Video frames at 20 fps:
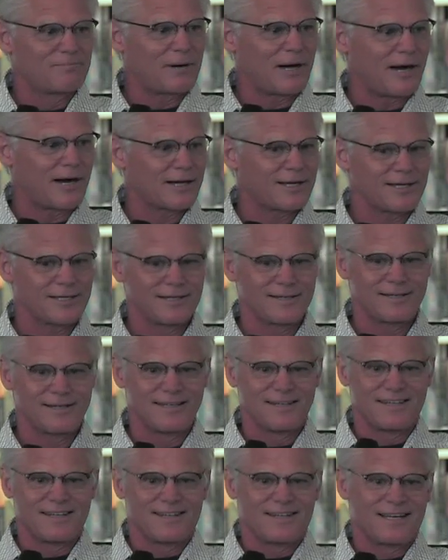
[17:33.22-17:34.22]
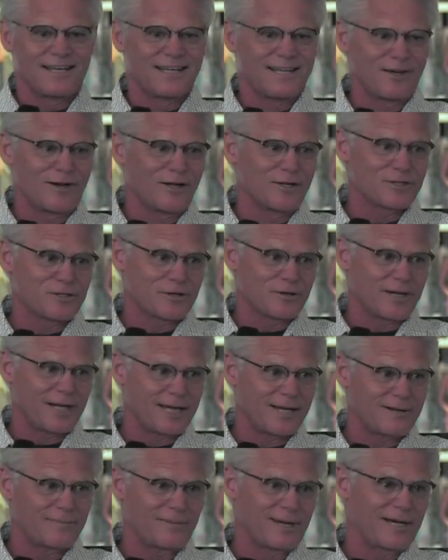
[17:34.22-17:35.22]
pocket, and he also
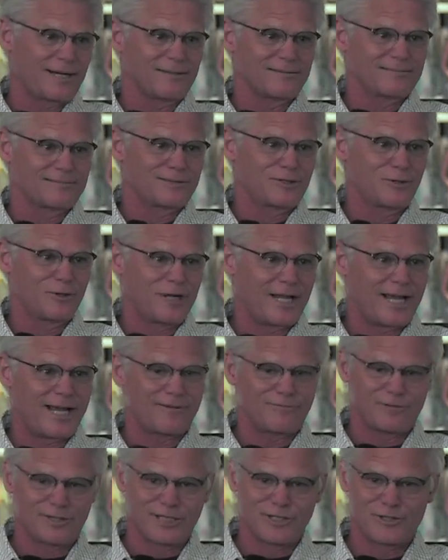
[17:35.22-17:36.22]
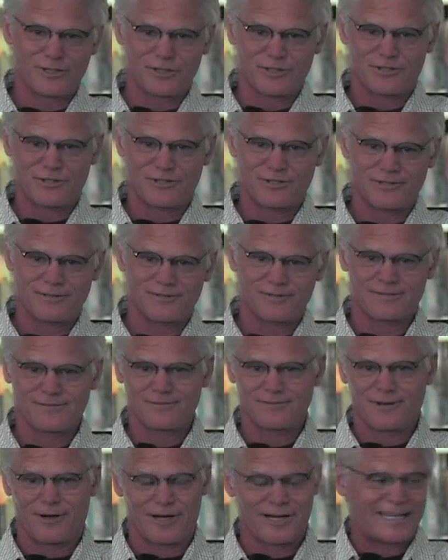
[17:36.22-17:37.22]
had about two and a half digits
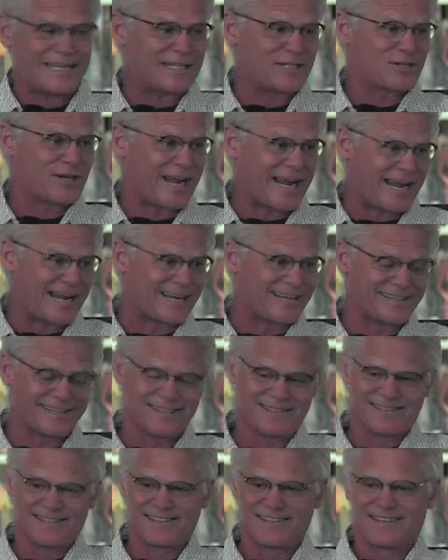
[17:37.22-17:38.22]
on each hand,